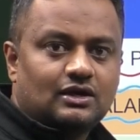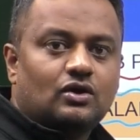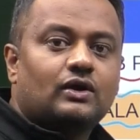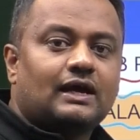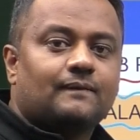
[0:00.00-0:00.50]

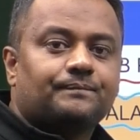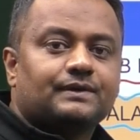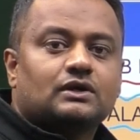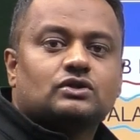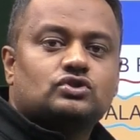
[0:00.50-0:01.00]
Okay,
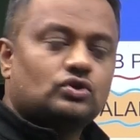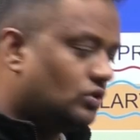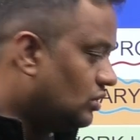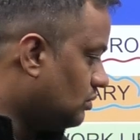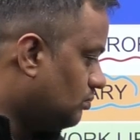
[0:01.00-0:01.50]

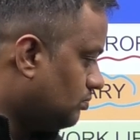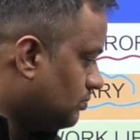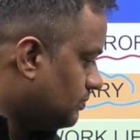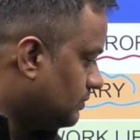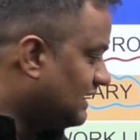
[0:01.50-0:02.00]
so
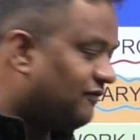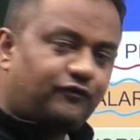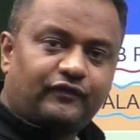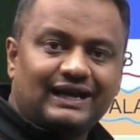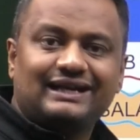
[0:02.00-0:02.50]

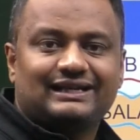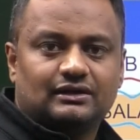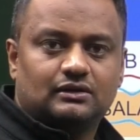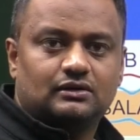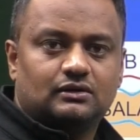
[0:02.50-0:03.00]
different
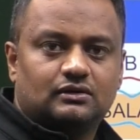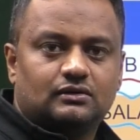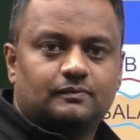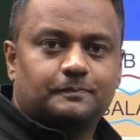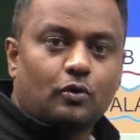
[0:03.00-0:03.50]

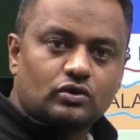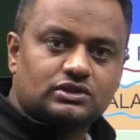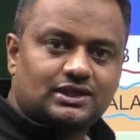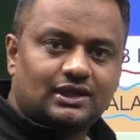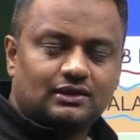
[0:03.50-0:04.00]

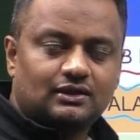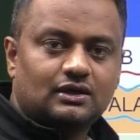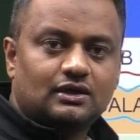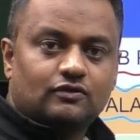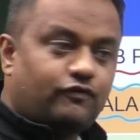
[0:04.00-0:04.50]
post.
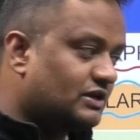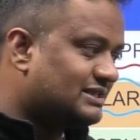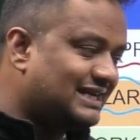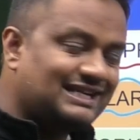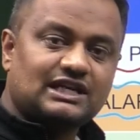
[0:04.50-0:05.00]
For
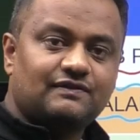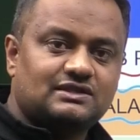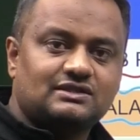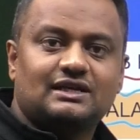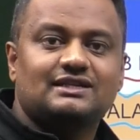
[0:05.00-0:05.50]
state
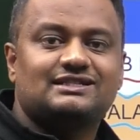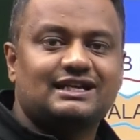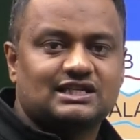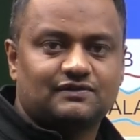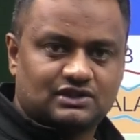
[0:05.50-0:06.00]
services there is
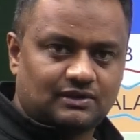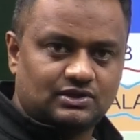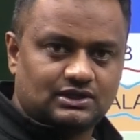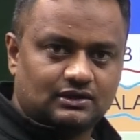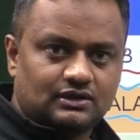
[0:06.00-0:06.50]
state service
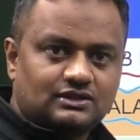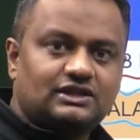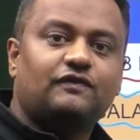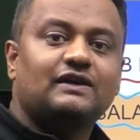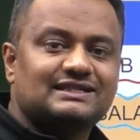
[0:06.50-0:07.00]
commission,
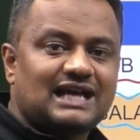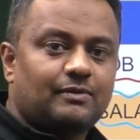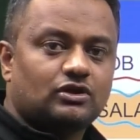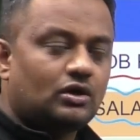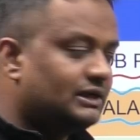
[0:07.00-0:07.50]
different
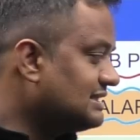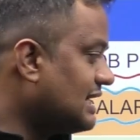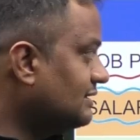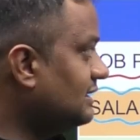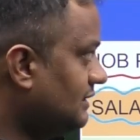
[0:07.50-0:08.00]
exam
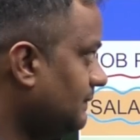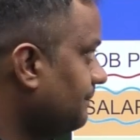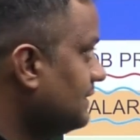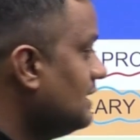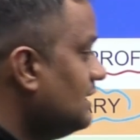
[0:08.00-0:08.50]
authorities are there.
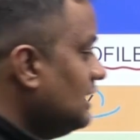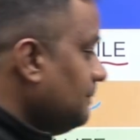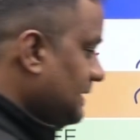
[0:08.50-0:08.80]
In